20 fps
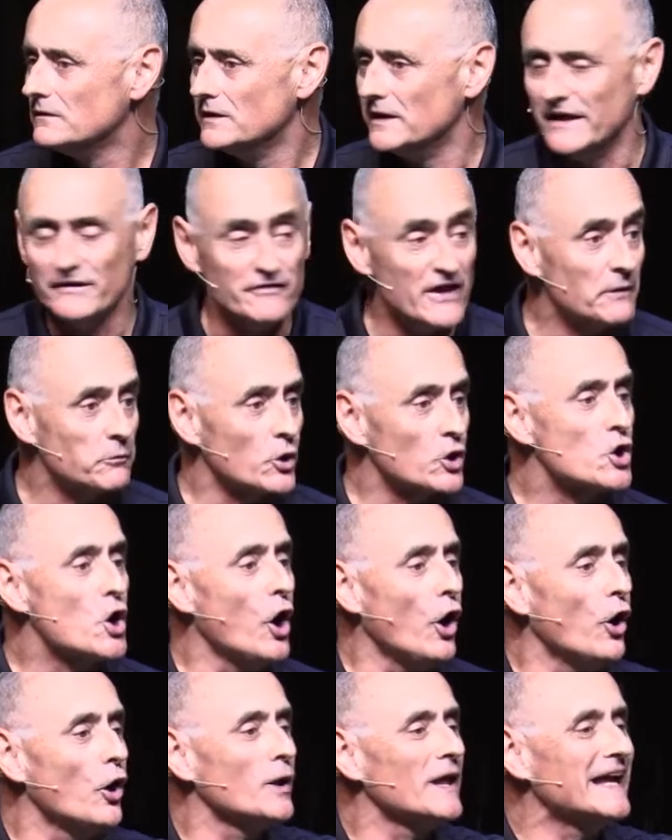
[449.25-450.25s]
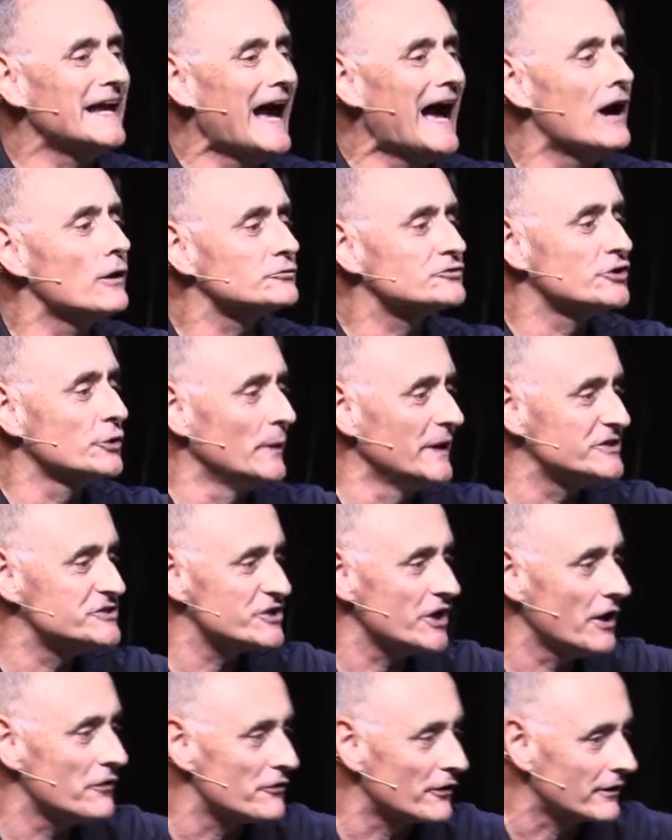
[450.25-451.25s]
And they were calling out to
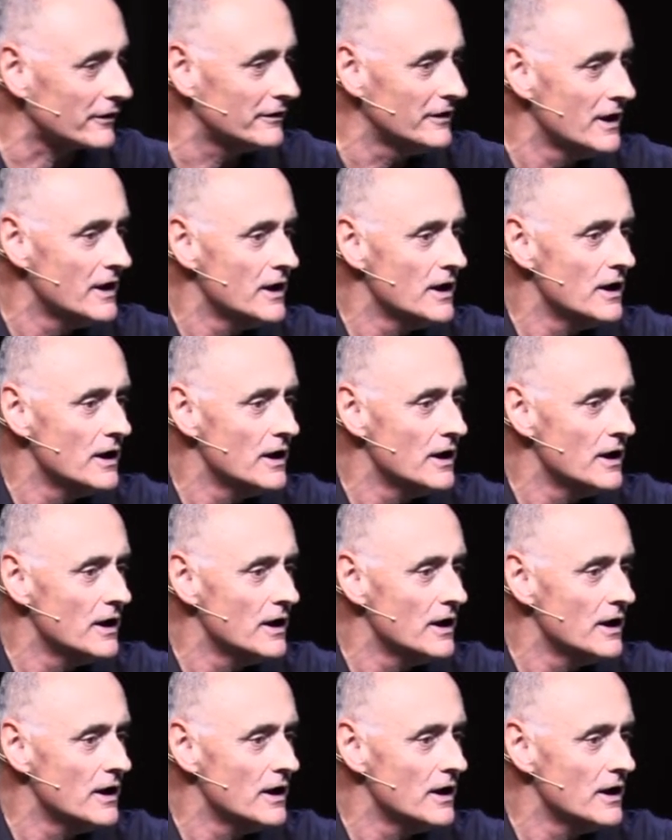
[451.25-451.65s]
each other,